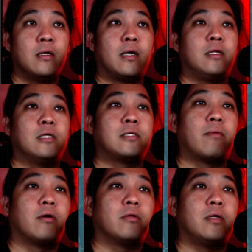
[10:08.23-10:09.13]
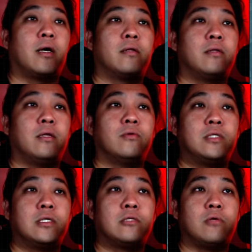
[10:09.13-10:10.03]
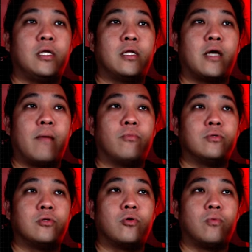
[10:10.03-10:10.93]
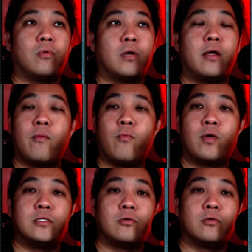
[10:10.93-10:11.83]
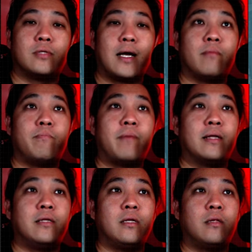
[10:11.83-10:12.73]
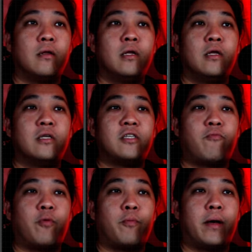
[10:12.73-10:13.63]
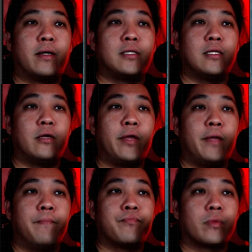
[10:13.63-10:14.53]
And this time around, they use this to hit a M109 Paladin self-propelled artillery.